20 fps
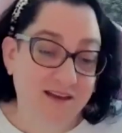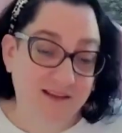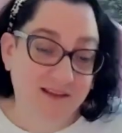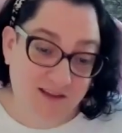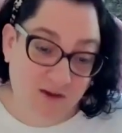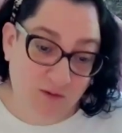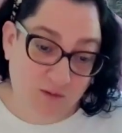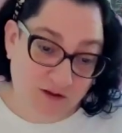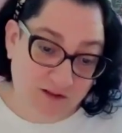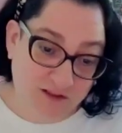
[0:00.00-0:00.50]

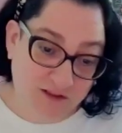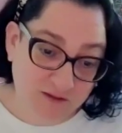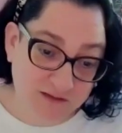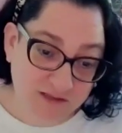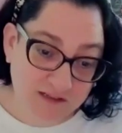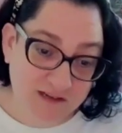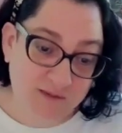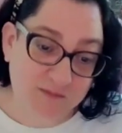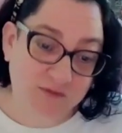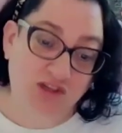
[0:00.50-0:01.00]
they were
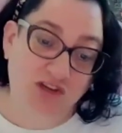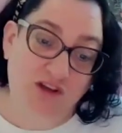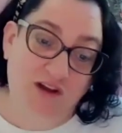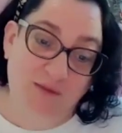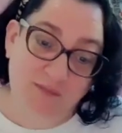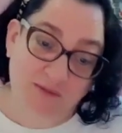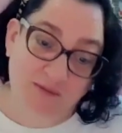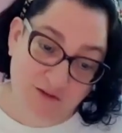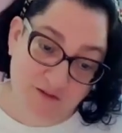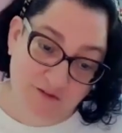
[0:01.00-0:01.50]
closing up
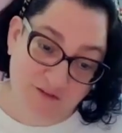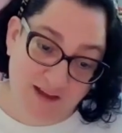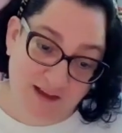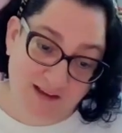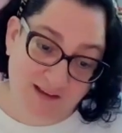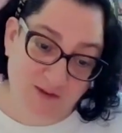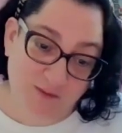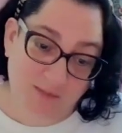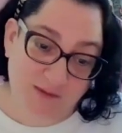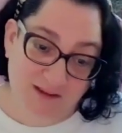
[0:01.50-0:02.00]
shop and they were
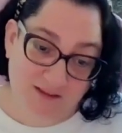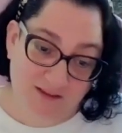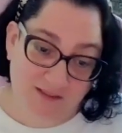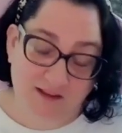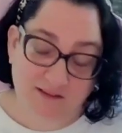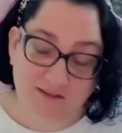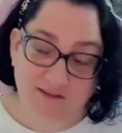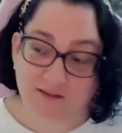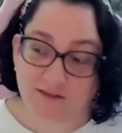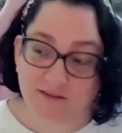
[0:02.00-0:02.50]
vacuuming, and
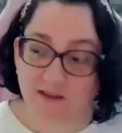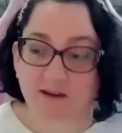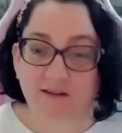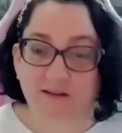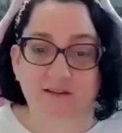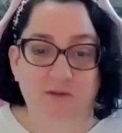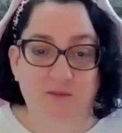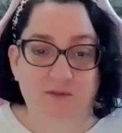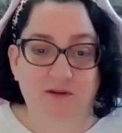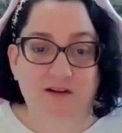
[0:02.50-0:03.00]
that's
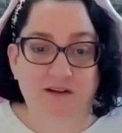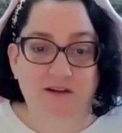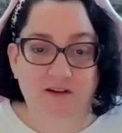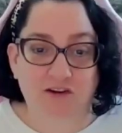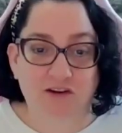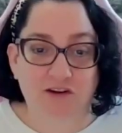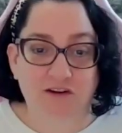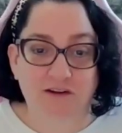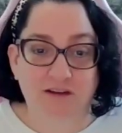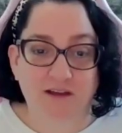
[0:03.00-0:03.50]
exactly what I
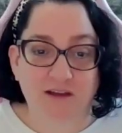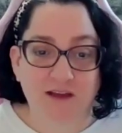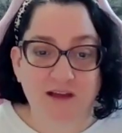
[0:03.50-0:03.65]
heard.